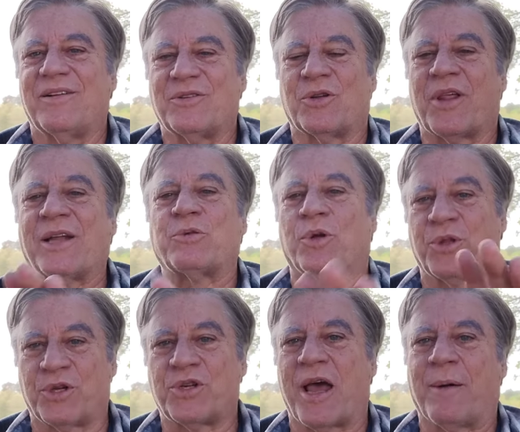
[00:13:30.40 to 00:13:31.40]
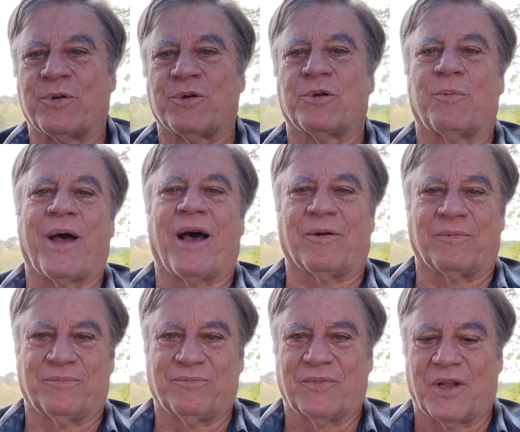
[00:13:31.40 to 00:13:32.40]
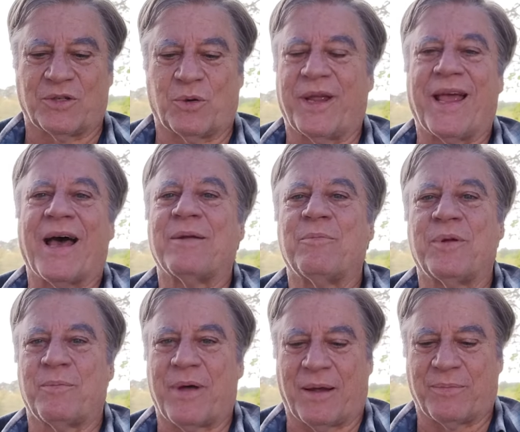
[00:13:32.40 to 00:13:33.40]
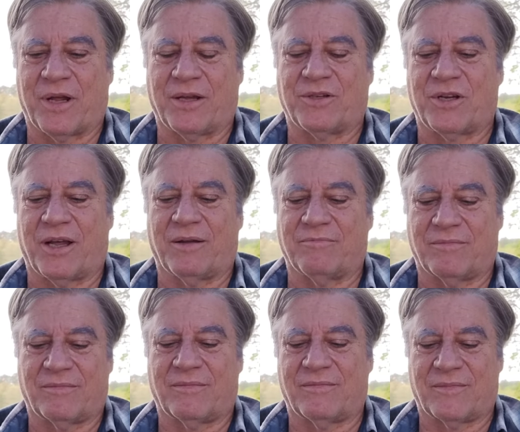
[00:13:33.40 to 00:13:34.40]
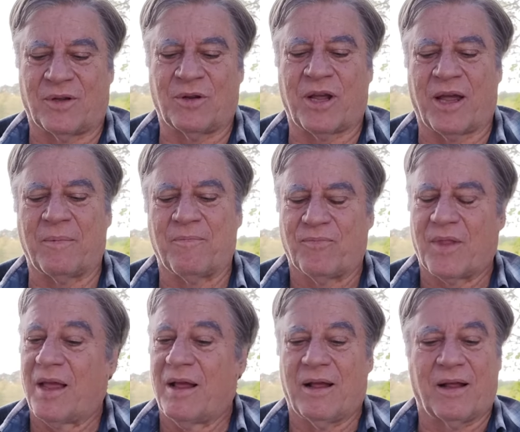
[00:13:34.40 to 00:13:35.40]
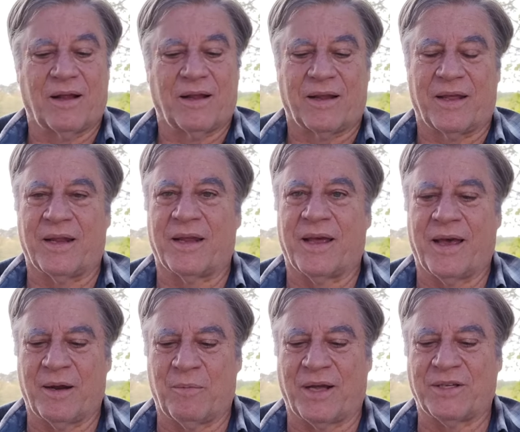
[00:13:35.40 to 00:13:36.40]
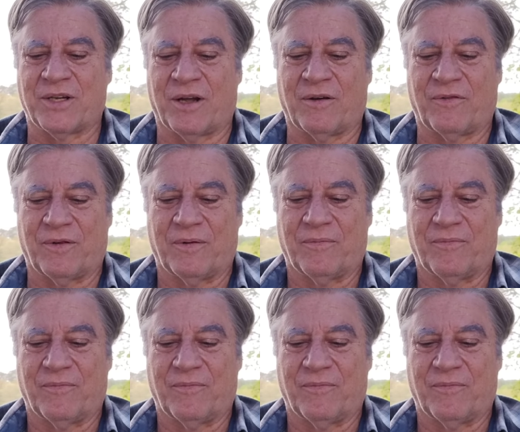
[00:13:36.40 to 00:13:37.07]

so that's what the chapter's about. So he hadn't been baptized yet. Okay, getting ahead of myself.